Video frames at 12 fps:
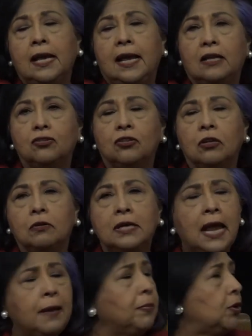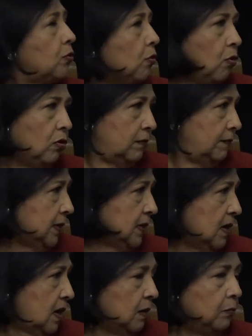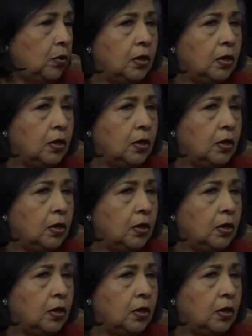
and so it happened all of the time.